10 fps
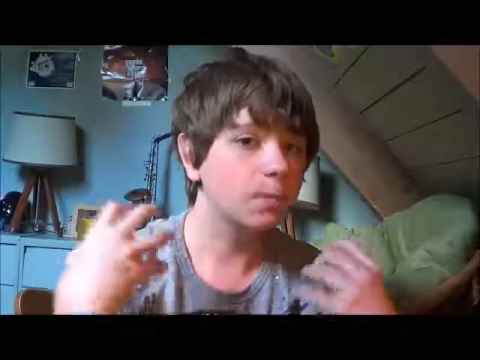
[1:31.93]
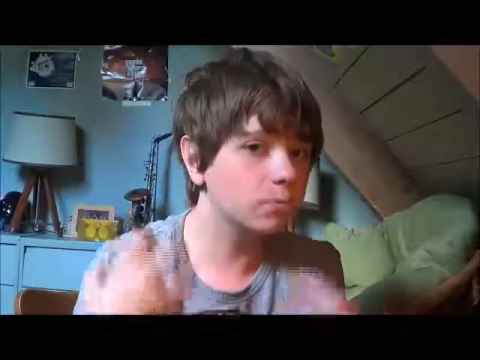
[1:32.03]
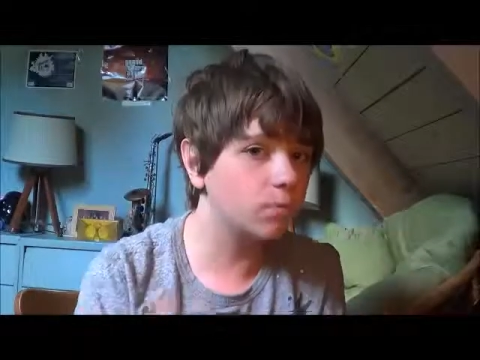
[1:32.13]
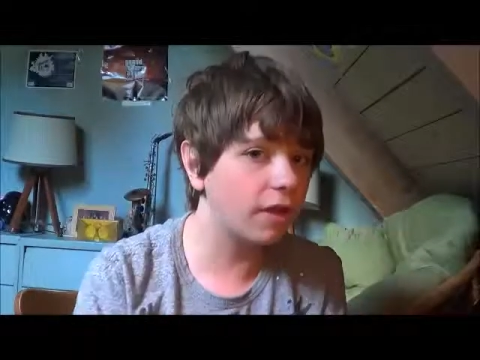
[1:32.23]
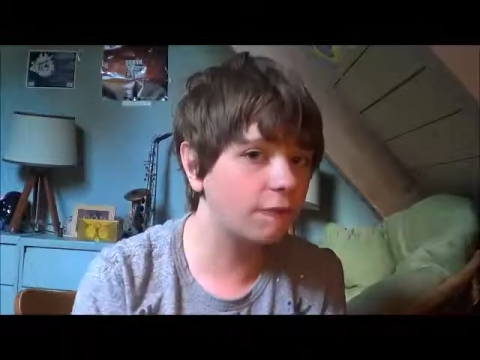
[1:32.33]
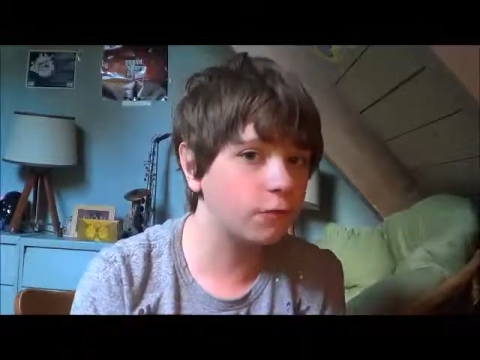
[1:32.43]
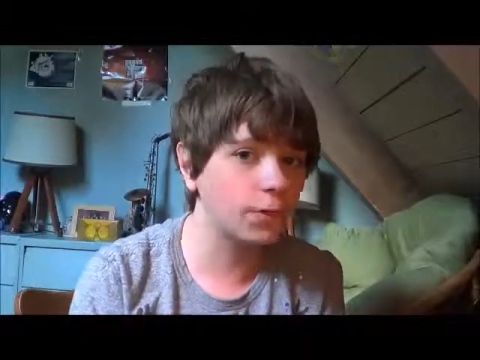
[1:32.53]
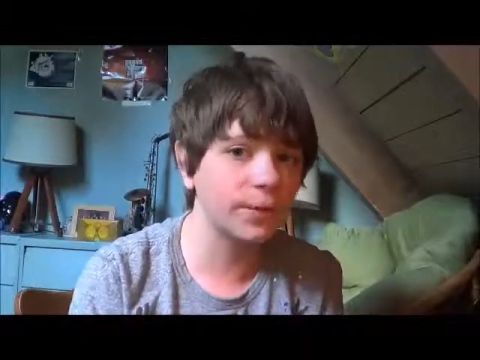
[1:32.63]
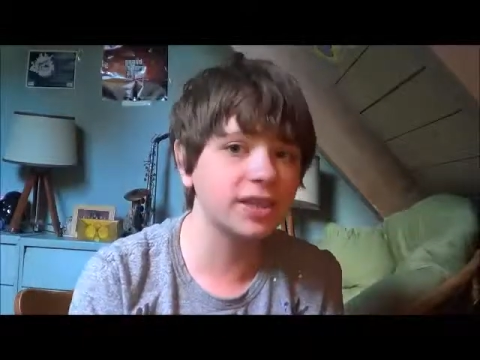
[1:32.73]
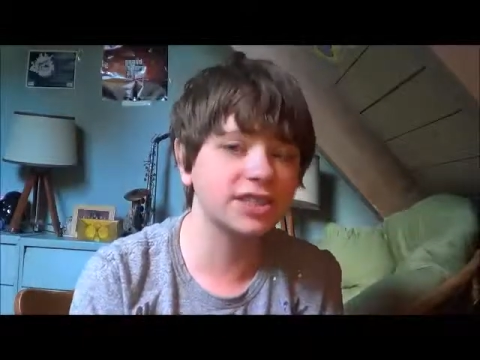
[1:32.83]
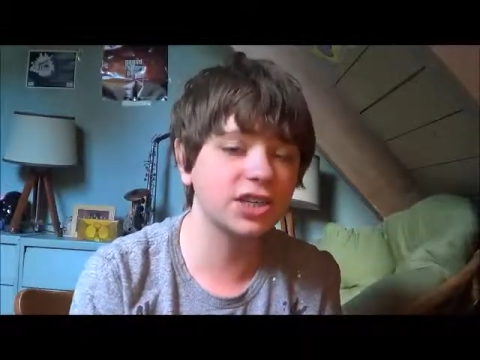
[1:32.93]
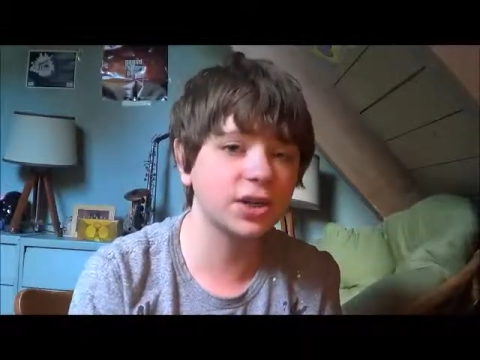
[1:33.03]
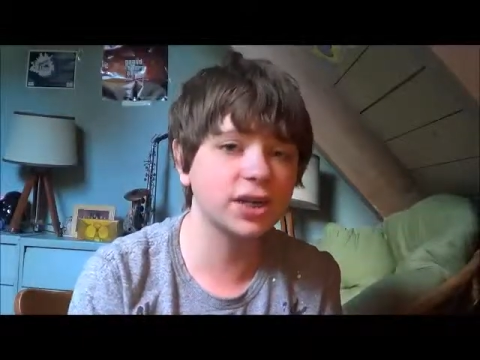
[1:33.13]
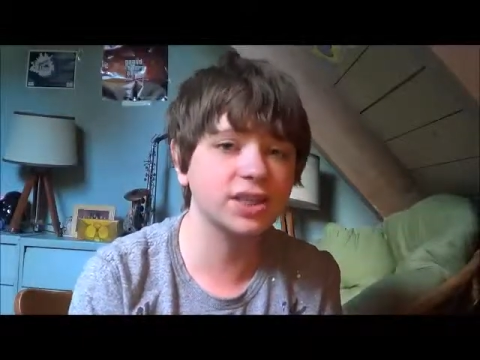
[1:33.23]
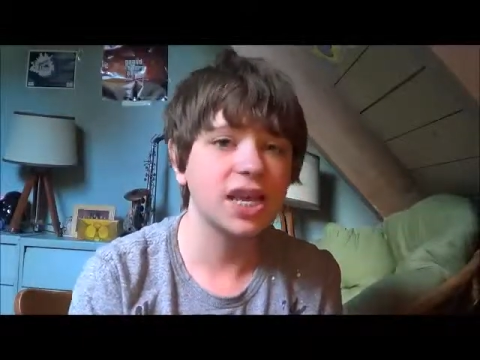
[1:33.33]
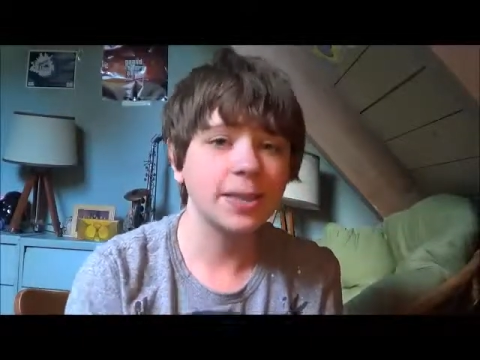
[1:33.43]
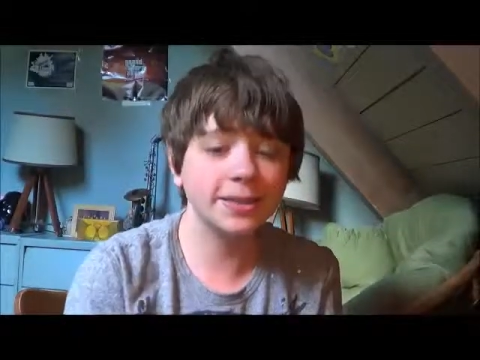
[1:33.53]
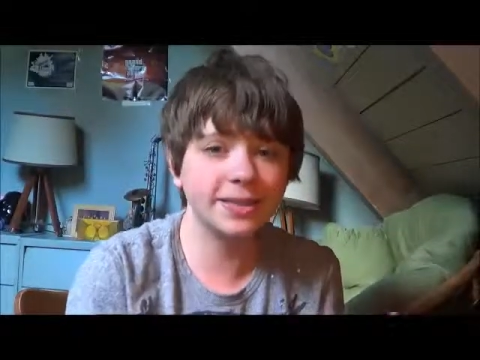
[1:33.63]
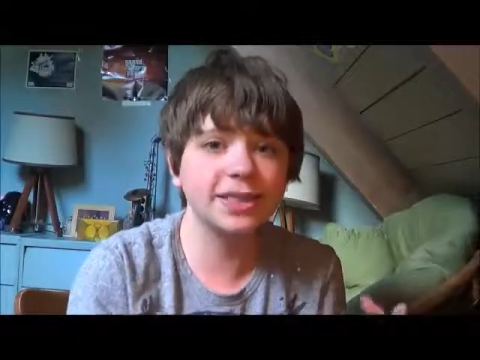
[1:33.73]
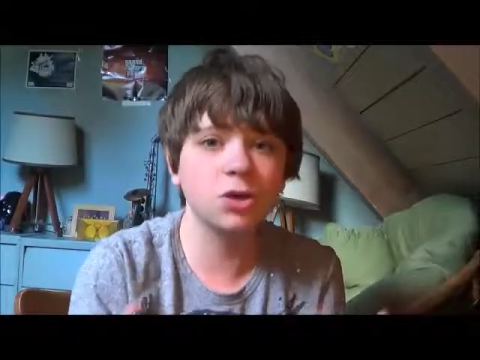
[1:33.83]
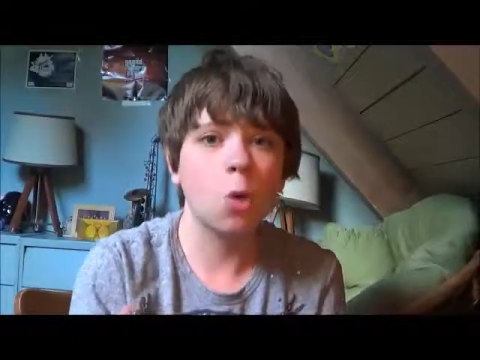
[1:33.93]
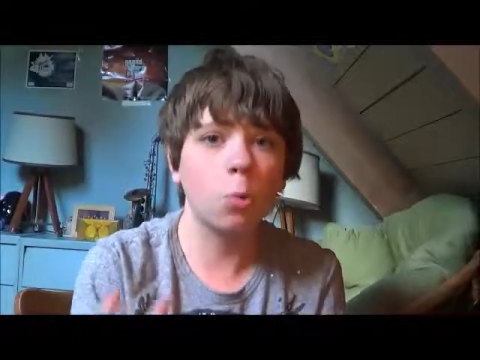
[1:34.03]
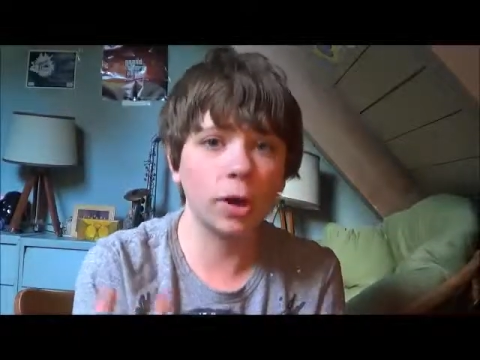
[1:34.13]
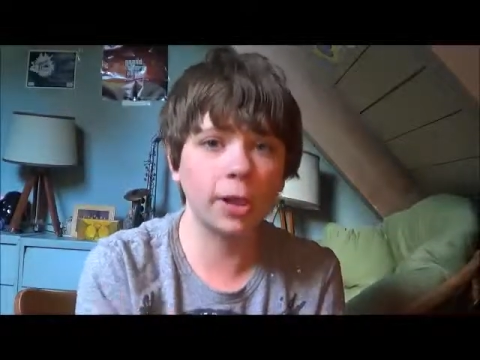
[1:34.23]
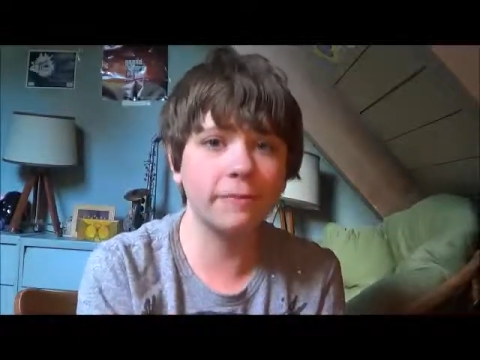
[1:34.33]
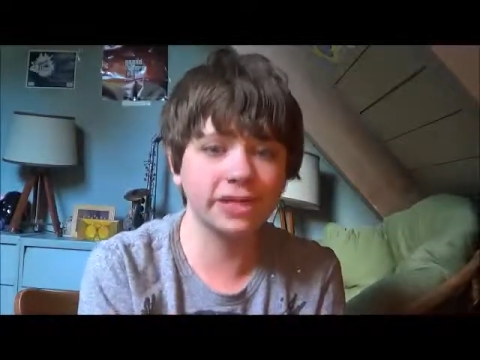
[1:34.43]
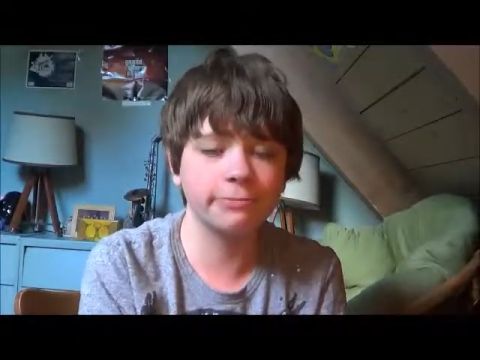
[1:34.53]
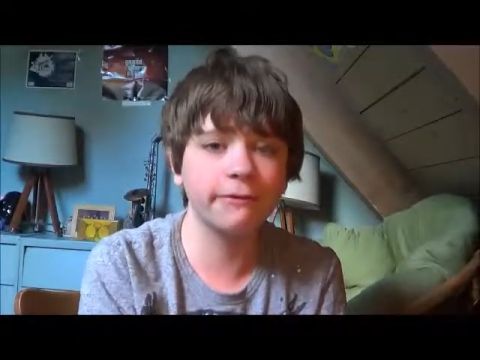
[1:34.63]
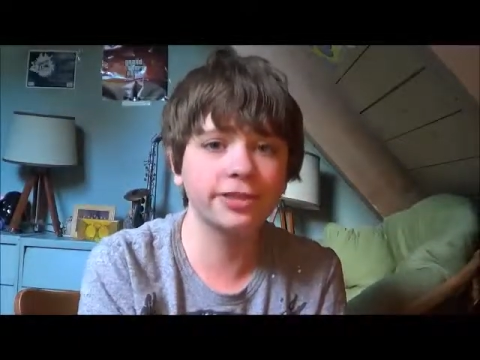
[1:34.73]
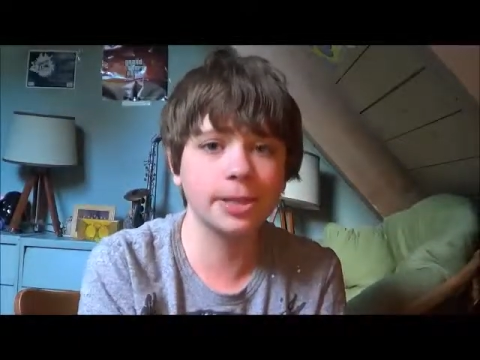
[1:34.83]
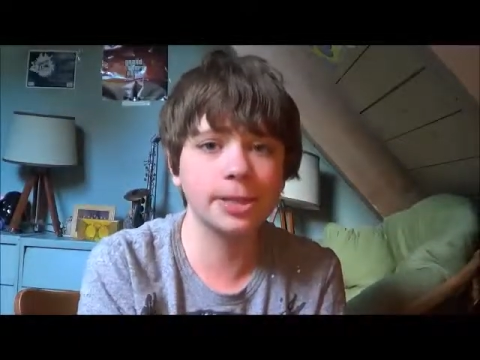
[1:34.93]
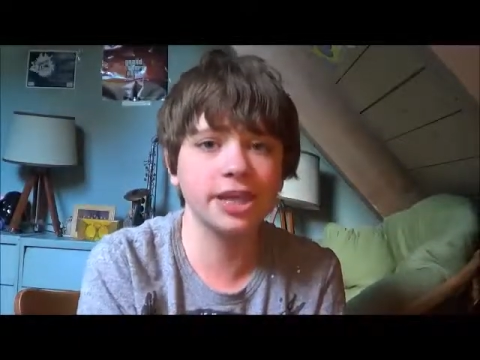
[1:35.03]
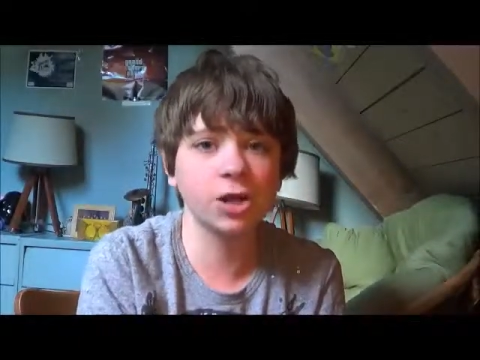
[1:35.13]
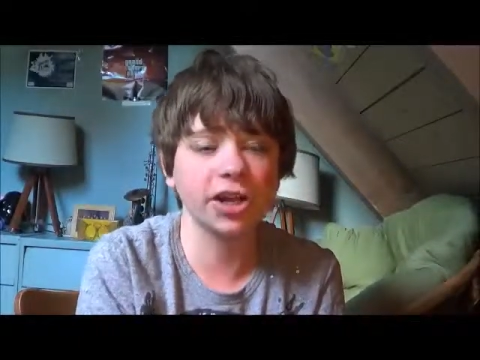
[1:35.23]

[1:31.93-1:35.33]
if we're being serious, this is one of the best movies of the year.